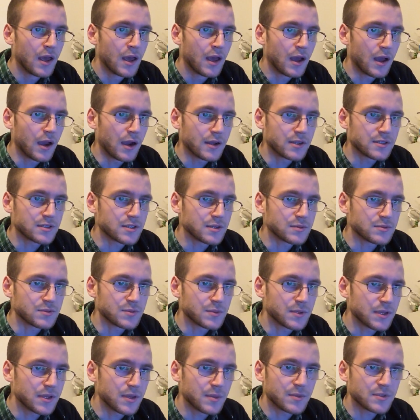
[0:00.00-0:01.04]
All right. So that was, what
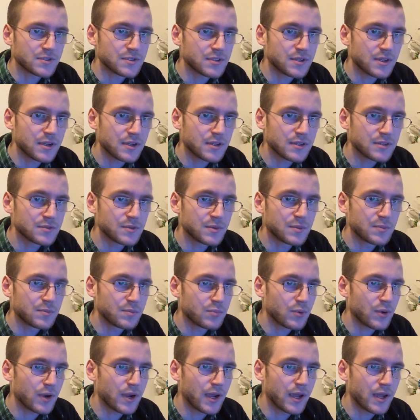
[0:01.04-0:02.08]
do you get most nice? What
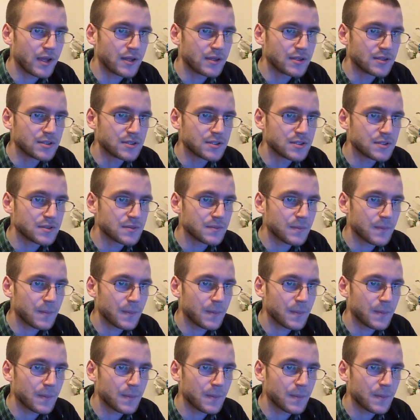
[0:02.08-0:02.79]
brands?